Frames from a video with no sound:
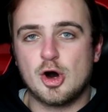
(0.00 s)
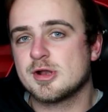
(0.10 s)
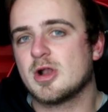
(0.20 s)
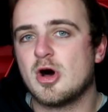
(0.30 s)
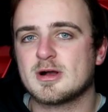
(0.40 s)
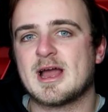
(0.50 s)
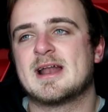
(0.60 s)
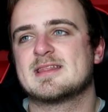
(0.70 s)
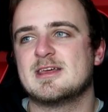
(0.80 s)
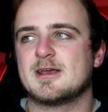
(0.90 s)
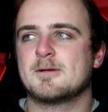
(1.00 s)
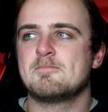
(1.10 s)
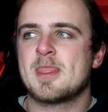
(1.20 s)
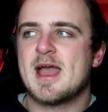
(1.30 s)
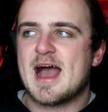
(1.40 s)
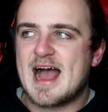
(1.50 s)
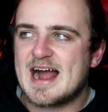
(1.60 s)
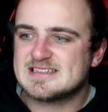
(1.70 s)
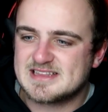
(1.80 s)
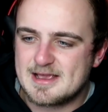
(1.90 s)
lock, and I think
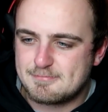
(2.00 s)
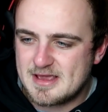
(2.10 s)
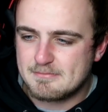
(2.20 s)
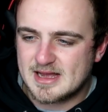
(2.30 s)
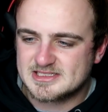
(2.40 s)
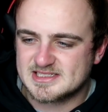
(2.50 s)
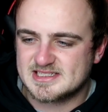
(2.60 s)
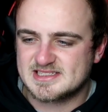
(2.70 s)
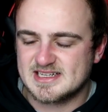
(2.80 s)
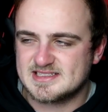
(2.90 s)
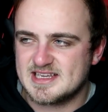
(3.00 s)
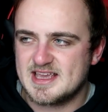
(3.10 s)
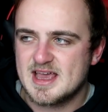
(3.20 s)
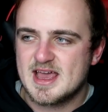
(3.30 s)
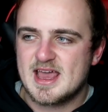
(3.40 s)
had they beat Manchester City,